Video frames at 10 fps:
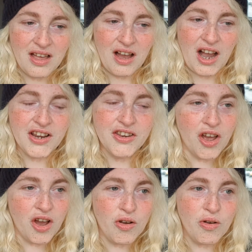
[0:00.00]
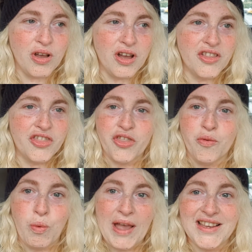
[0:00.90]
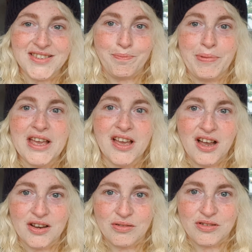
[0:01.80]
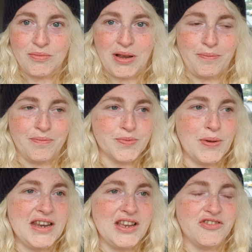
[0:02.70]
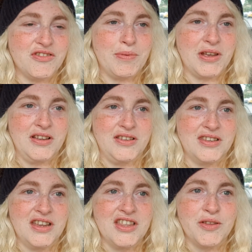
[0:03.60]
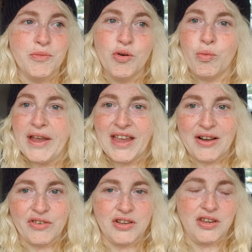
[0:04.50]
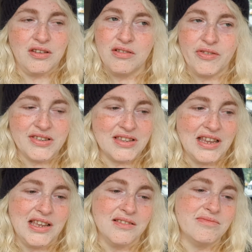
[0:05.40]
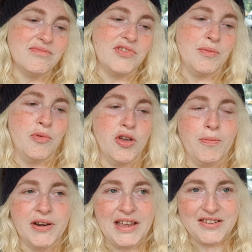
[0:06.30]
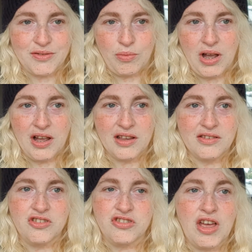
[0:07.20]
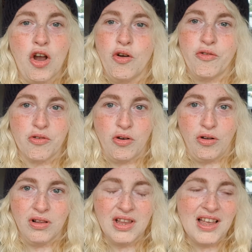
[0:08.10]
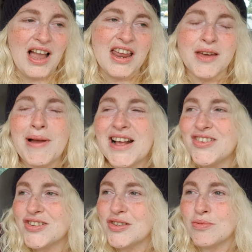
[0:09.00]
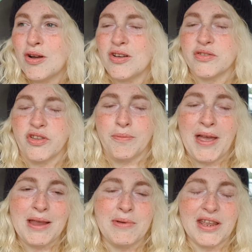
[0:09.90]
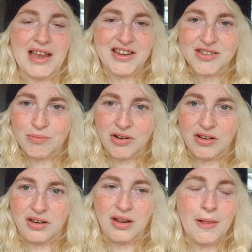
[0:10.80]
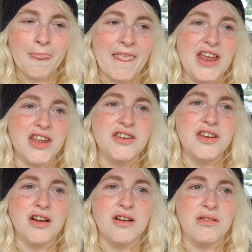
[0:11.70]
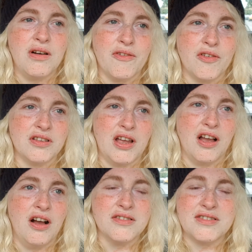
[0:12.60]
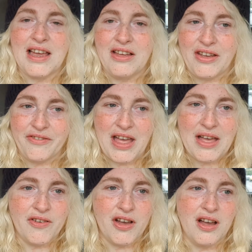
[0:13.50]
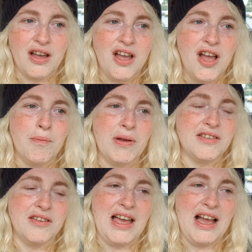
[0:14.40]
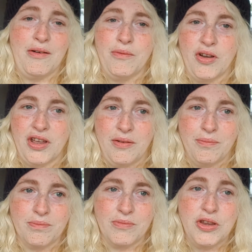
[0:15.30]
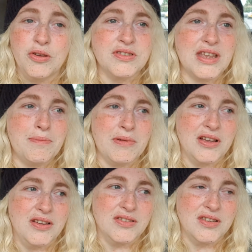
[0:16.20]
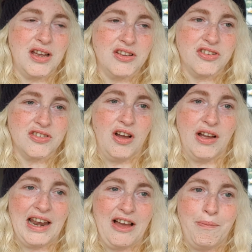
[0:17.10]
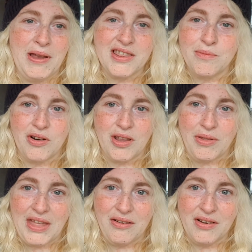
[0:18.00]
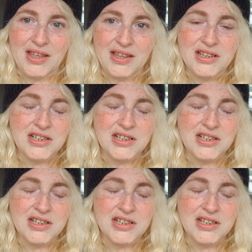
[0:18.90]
I know that the weight is a big hurdle to my spine injury, because the more weight you have on you, obviously the more your body has to work just overall. And I'm anxious as well because of all the pain medication I'm on, and I know I can't stay on that forever, but I don't know how I'm not going to use it because I just can't get out of bed in the morning without it.